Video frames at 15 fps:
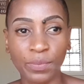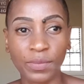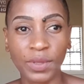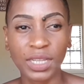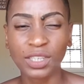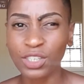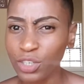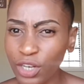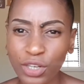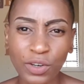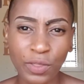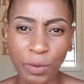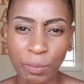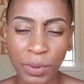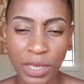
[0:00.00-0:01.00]
It's not on
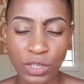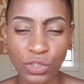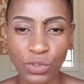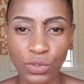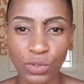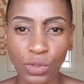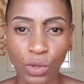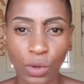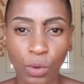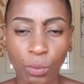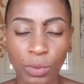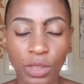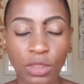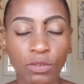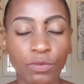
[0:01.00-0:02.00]
the pictures though,
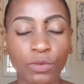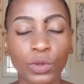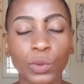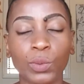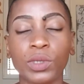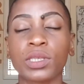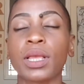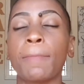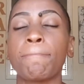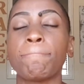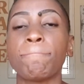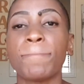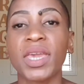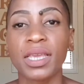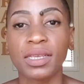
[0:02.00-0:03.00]
but the food was
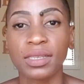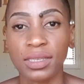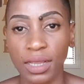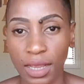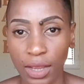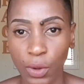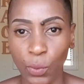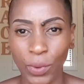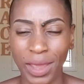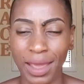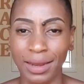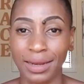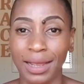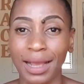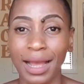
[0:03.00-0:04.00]
amazing. We had
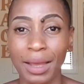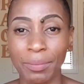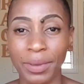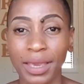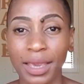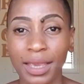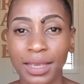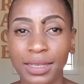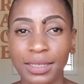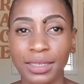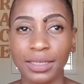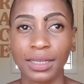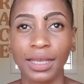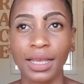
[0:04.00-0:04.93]
cupcakes.